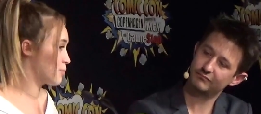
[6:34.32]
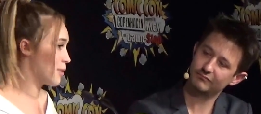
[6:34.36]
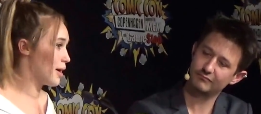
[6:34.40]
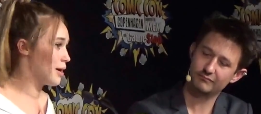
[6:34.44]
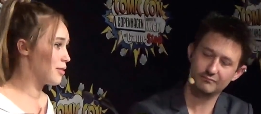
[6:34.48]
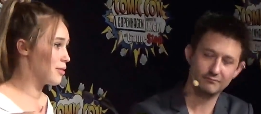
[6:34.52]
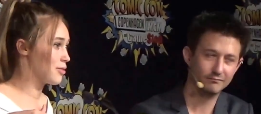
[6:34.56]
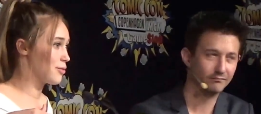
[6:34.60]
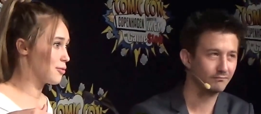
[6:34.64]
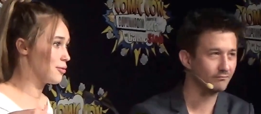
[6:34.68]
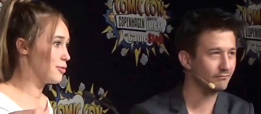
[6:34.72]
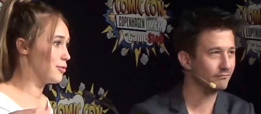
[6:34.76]

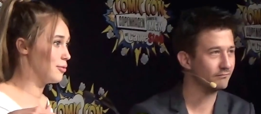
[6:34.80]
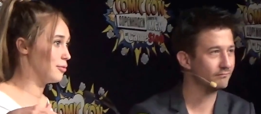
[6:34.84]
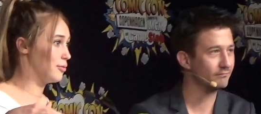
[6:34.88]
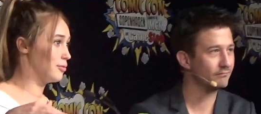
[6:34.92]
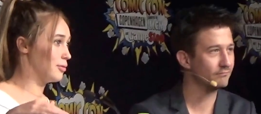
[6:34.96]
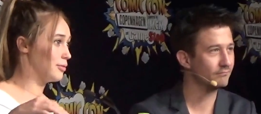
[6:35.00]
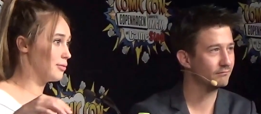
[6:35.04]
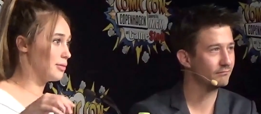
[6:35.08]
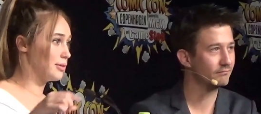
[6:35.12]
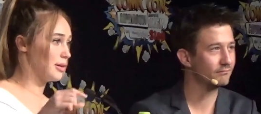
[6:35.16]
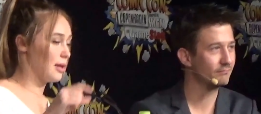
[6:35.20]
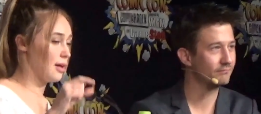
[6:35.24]
Speaker 1: way
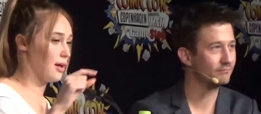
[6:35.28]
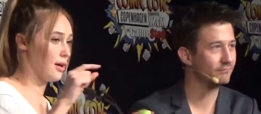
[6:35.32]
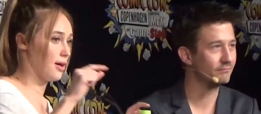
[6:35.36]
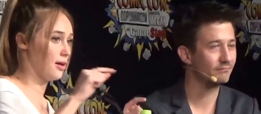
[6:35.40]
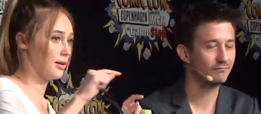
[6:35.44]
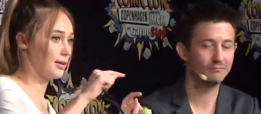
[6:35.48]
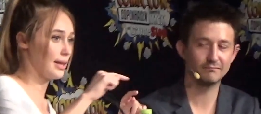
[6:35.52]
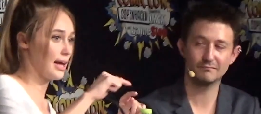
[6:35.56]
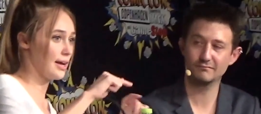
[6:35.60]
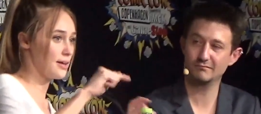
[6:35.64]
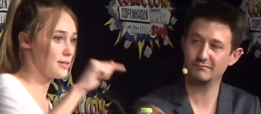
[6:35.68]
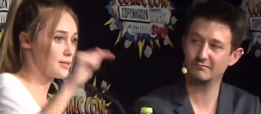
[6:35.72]
through
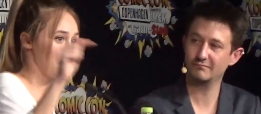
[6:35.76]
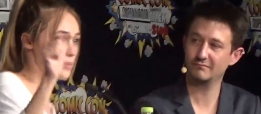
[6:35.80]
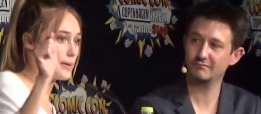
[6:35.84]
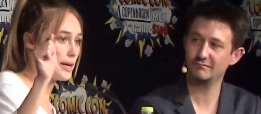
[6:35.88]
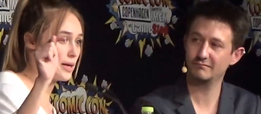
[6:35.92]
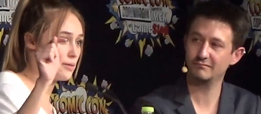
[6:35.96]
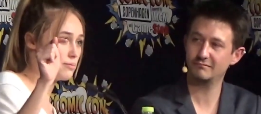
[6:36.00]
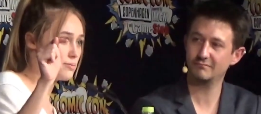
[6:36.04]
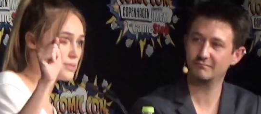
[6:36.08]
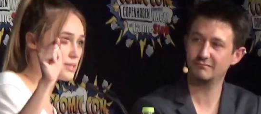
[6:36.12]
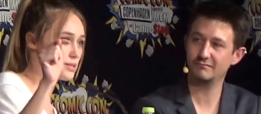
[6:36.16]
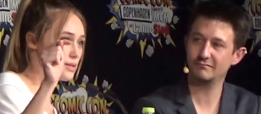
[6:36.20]
uh, laser
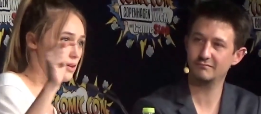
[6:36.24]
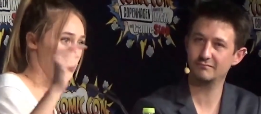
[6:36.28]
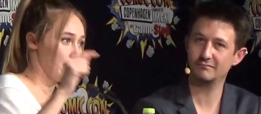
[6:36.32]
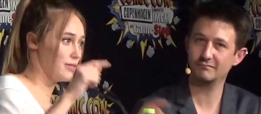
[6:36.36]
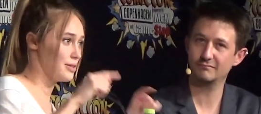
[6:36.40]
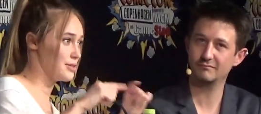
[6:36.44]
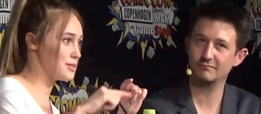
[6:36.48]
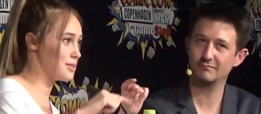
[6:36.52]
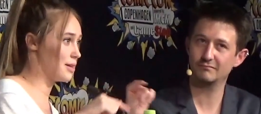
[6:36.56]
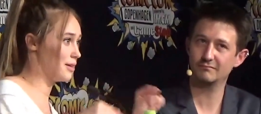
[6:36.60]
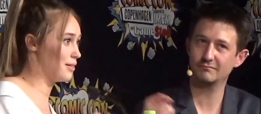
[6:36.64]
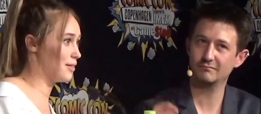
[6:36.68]
beams. Have
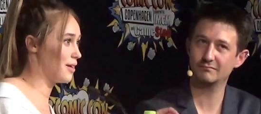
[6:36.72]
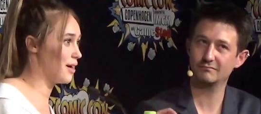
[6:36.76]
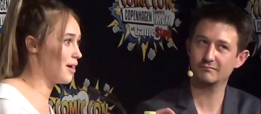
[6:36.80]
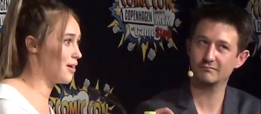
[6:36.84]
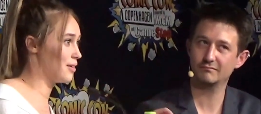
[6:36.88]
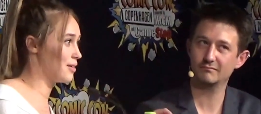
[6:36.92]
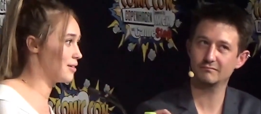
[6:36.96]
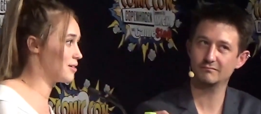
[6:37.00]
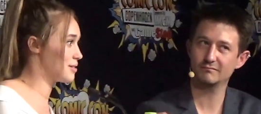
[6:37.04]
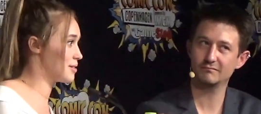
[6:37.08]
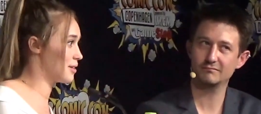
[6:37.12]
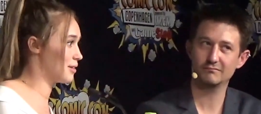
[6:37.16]
you seen
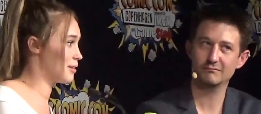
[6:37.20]
that?